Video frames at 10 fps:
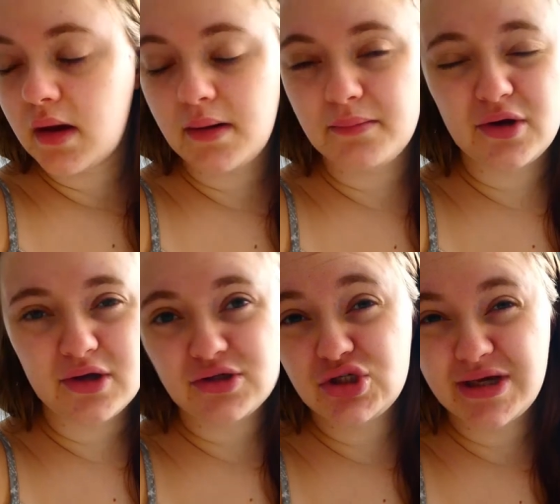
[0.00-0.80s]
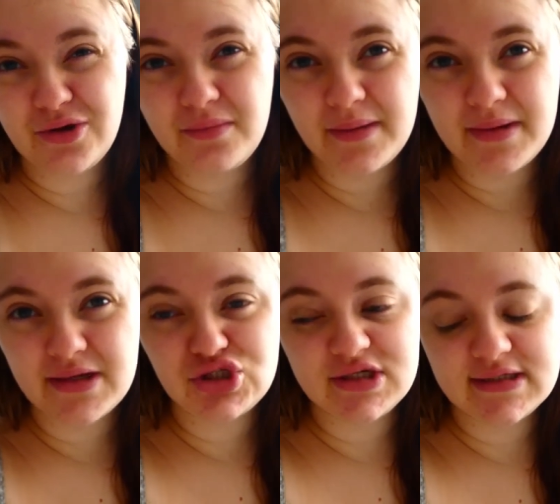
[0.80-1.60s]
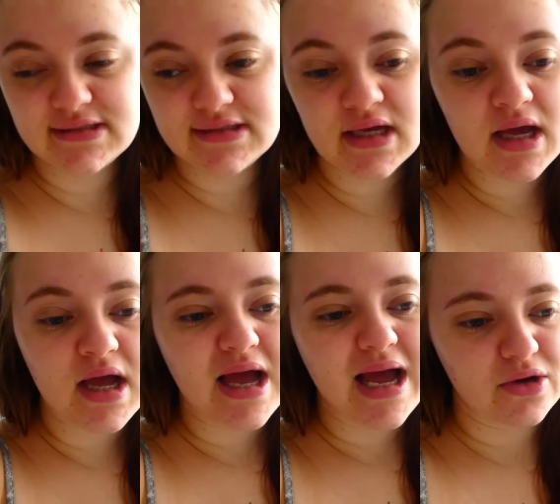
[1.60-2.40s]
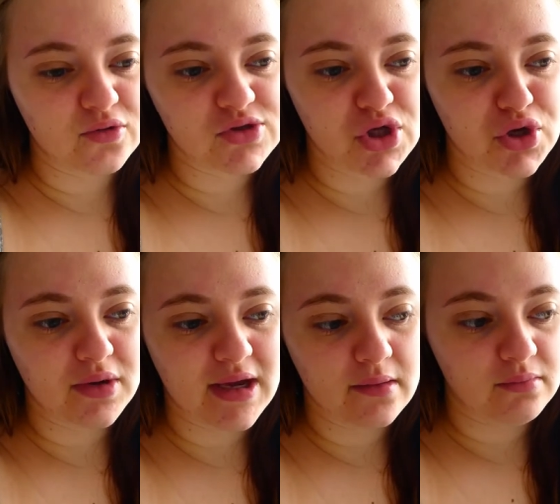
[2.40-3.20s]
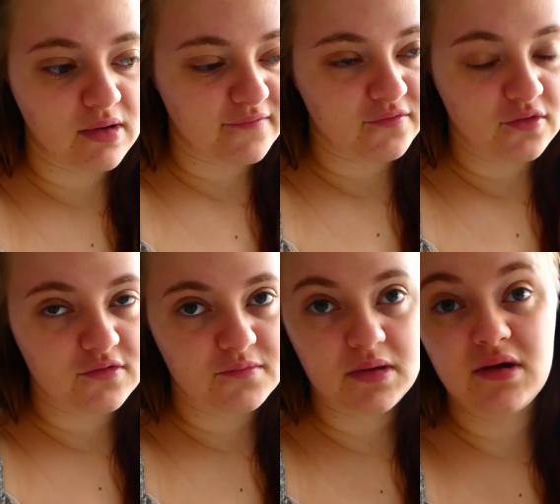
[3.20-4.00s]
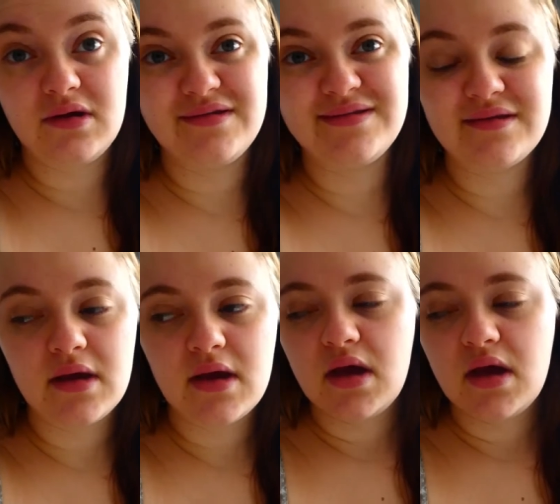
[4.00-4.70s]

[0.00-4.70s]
I'm going to check on my bed sheets and also get breakfast because